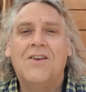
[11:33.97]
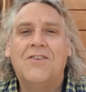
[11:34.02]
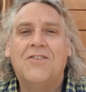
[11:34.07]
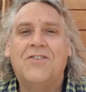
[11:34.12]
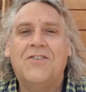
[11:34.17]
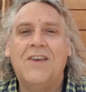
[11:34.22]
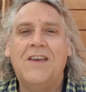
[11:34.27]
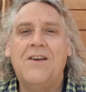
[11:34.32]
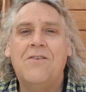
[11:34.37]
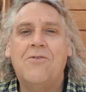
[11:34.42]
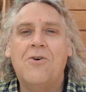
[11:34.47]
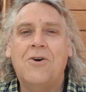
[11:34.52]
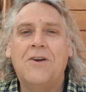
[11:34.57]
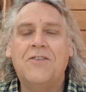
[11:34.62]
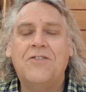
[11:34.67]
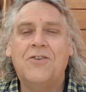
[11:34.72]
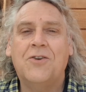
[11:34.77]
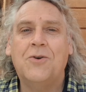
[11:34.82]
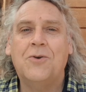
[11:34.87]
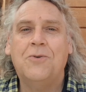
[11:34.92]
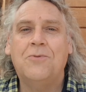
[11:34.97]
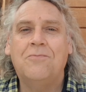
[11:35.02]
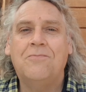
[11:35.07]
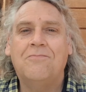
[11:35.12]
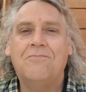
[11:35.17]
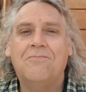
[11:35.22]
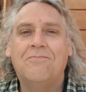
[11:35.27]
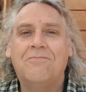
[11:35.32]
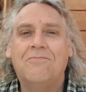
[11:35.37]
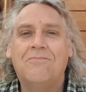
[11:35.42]
See you very soon.
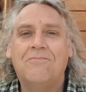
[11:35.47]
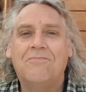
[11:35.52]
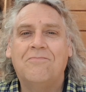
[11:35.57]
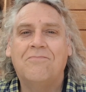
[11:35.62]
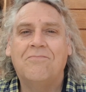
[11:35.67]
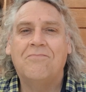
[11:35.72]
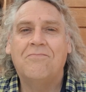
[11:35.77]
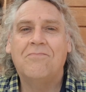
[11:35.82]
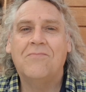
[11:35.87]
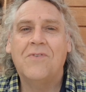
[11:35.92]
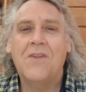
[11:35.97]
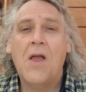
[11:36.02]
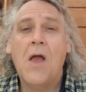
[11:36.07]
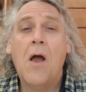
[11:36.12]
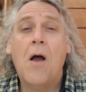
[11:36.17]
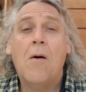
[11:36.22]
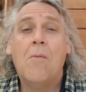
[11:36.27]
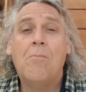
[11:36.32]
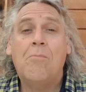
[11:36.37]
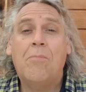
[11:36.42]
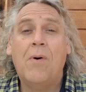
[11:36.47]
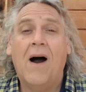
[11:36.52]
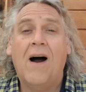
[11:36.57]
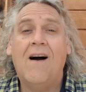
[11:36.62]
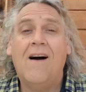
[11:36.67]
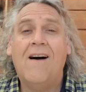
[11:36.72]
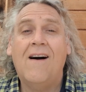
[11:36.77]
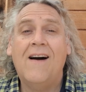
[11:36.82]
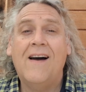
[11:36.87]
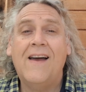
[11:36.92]

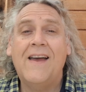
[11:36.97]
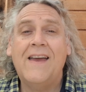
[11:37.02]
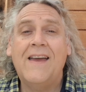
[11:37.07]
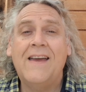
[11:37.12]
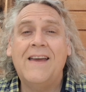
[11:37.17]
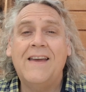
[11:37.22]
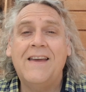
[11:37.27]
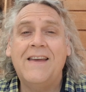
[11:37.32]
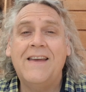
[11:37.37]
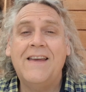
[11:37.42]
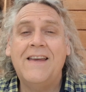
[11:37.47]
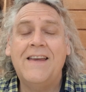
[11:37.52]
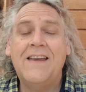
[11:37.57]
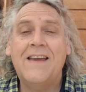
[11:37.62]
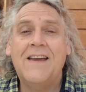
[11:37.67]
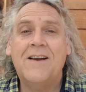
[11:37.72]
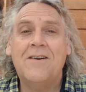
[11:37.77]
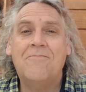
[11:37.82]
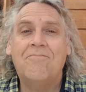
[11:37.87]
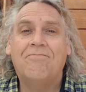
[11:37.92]
Bye.